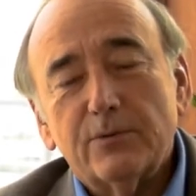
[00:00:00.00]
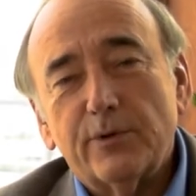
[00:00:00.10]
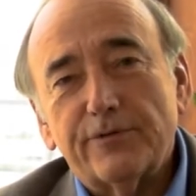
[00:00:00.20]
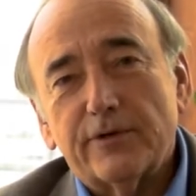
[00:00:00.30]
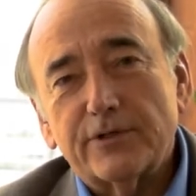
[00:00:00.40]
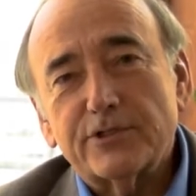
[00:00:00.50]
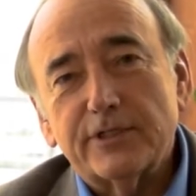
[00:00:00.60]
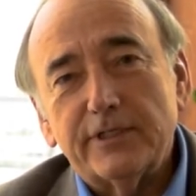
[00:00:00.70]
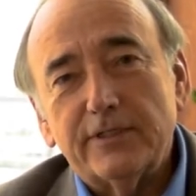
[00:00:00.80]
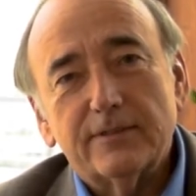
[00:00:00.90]
with our
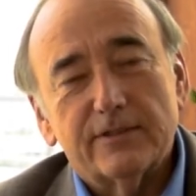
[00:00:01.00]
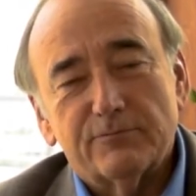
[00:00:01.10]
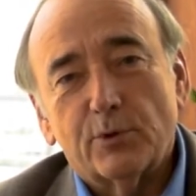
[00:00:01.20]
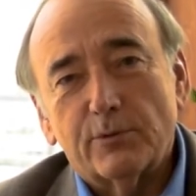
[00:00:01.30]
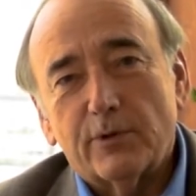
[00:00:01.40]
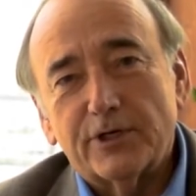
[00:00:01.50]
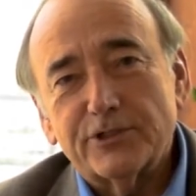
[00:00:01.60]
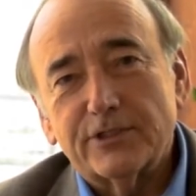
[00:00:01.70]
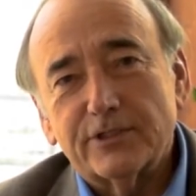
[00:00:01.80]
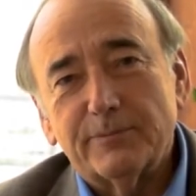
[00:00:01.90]
City of Port
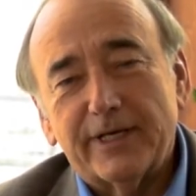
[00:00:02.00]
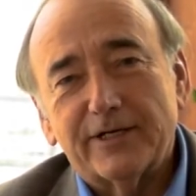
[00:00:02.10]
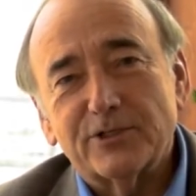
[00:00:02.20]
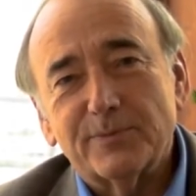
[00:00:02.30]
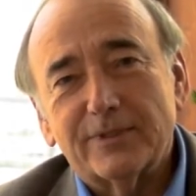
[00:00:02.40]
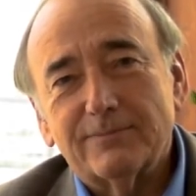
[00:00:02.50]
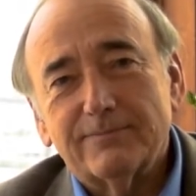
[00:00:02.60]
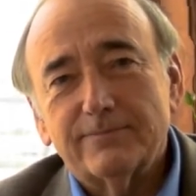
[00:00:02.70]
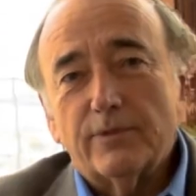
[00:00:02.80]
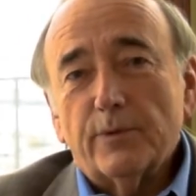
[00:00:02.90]
Washington management.
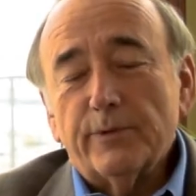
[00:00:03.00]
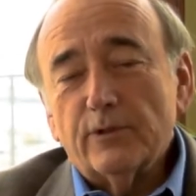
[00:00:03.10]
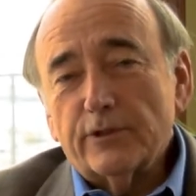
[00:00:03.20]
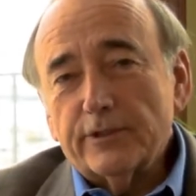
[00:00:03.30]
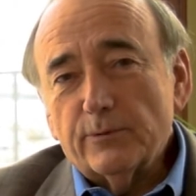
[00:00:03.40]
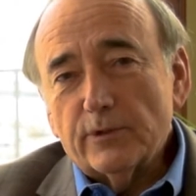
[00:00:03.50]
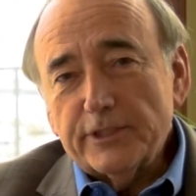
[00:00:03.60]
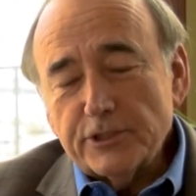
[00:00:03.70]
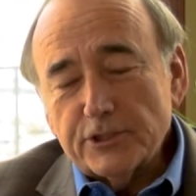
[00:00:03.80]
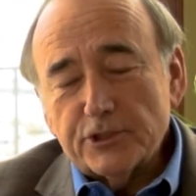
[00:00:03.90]
When we look at
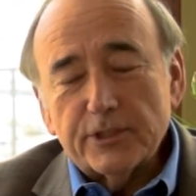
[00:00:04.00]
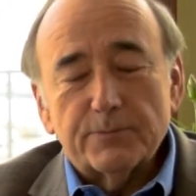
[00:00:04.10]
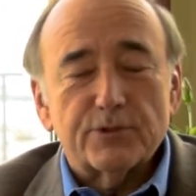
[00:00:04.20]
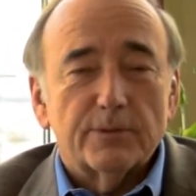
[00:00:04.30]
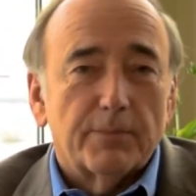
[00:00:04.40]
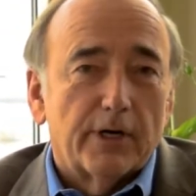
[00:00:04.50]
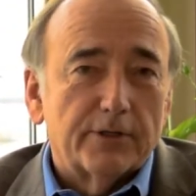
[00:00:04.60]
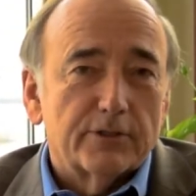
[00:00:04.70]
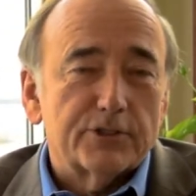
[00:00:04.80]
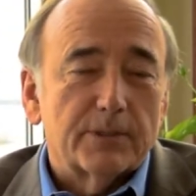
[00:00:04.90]
relationships or
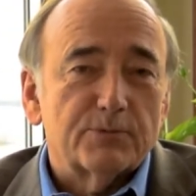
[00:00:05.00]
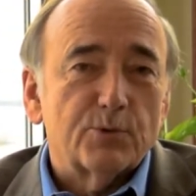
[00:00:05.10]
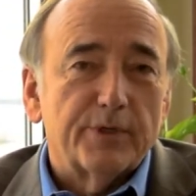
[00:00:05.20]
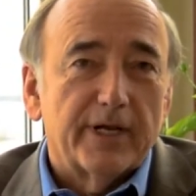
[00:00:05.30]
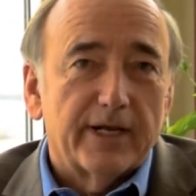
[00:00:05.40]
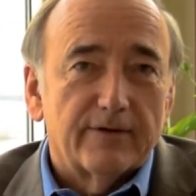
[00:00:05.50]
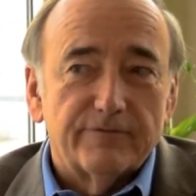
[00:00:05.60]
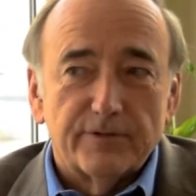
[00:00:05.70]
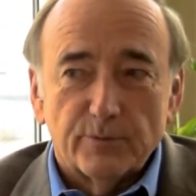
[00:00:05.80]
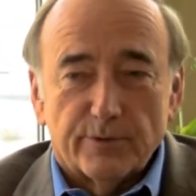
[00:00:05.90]
partnerships we have
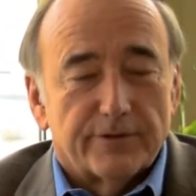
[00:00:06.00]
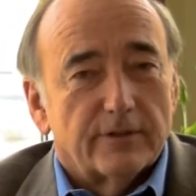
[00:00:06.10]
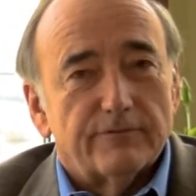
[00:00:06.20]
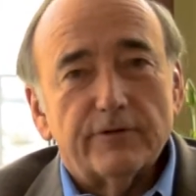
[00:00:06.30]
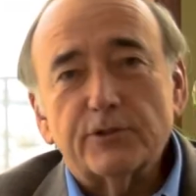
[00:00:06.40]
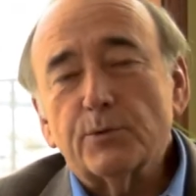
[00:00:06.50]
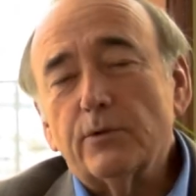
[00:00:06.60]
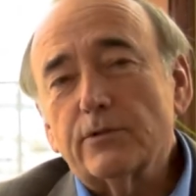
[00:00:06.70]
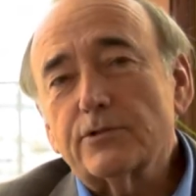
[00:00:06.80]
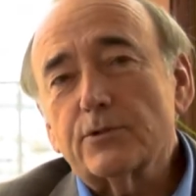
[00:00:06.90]
either with
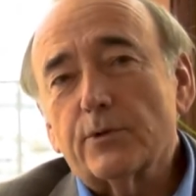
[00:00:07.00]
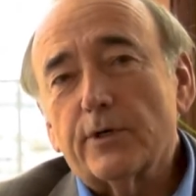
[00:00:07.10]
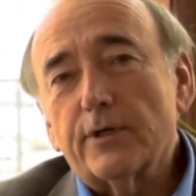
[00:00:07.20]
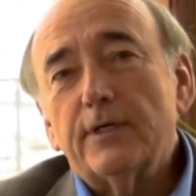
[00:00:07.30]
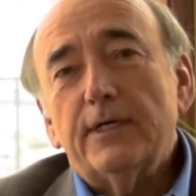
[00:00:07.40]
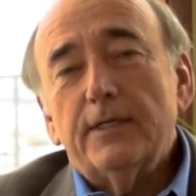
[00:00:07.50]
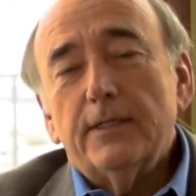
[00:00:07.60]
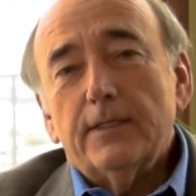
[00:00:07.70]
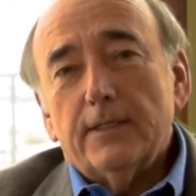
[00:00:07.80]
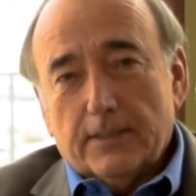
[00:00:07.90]
individuals or
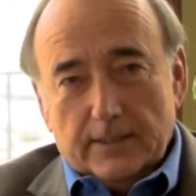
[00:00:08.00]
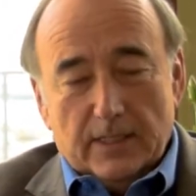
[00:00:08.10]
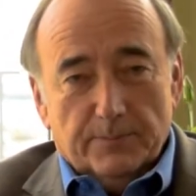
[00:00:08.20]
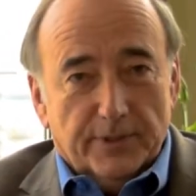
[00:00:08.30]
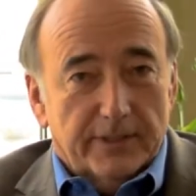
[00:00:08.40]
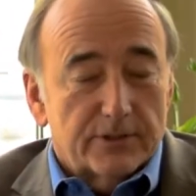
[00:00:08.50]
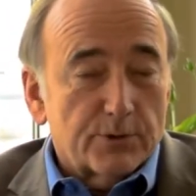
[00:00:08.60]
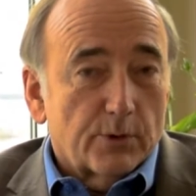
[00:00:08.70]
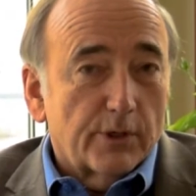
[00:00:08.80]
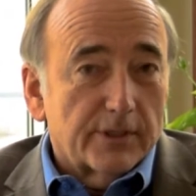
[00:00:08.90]
companies
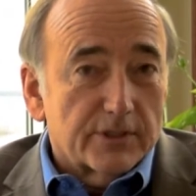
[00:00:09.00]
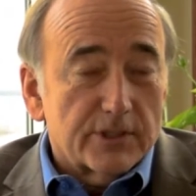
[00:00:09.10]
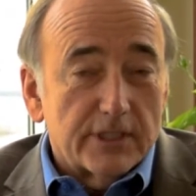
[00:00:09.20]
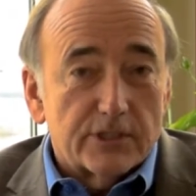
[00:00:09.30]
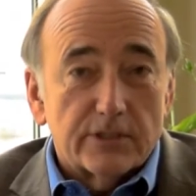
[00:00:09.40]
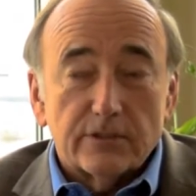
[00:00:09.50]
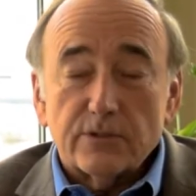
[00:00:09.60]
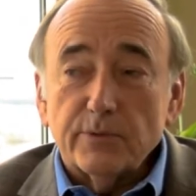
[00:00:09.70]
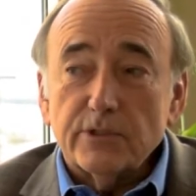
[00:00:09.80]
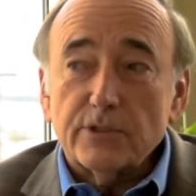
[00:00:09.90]
or organizations,
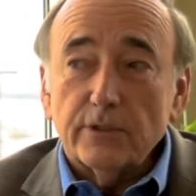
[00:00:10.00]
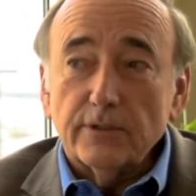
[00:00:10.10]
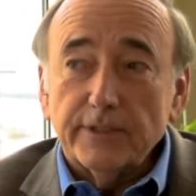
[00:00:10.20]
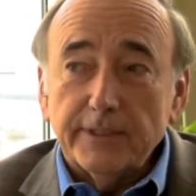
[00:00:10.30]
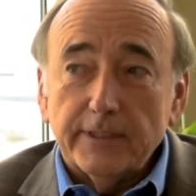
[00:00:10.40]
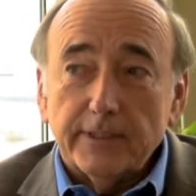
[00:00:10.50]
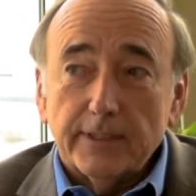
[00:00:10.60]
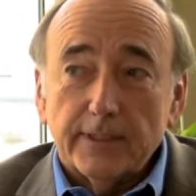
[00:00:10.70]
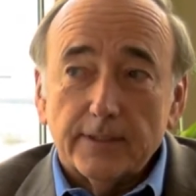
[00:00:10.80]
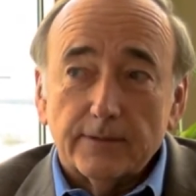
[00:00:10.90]
we certainly
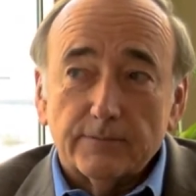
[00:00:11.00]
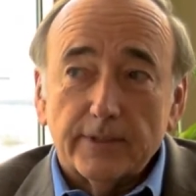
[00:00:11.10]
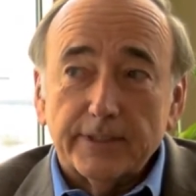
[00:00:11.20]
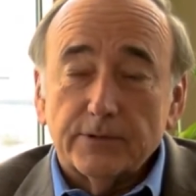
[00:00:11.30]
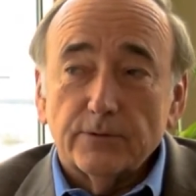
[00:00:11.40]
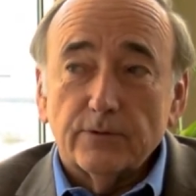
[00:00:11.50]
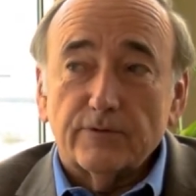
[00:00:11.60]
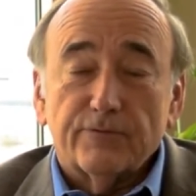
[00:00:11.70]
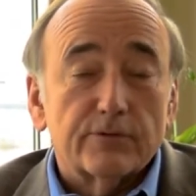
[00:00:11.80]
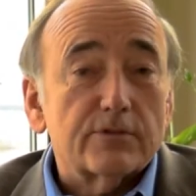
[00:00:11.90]
like to
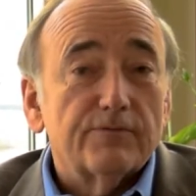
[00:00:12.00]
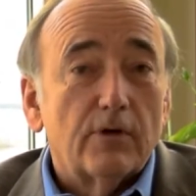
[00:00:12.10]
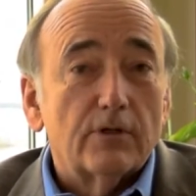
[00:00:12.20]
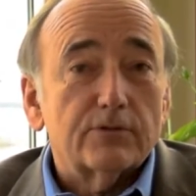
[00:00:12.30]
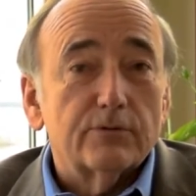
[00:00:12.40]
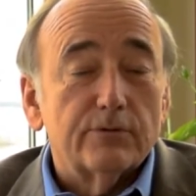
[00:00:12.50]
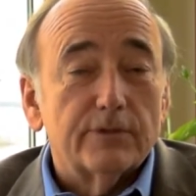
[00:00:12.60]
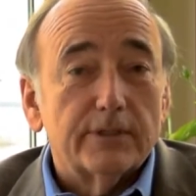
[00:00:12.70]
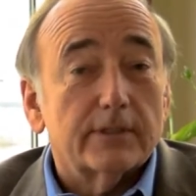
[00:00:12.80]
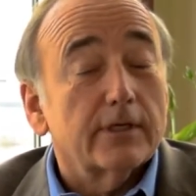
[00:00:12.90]
look first of all to
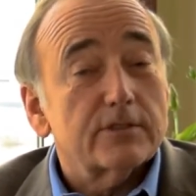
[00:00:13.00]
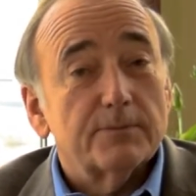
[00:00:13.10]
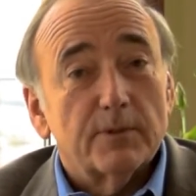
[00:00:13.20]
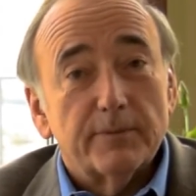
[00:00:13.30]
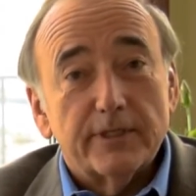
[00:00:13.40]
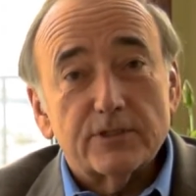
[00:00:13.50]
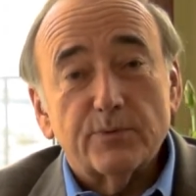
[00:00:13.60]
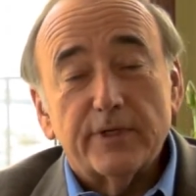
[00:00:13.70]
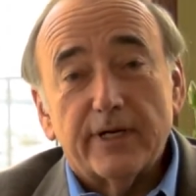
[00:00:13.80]
the customer base we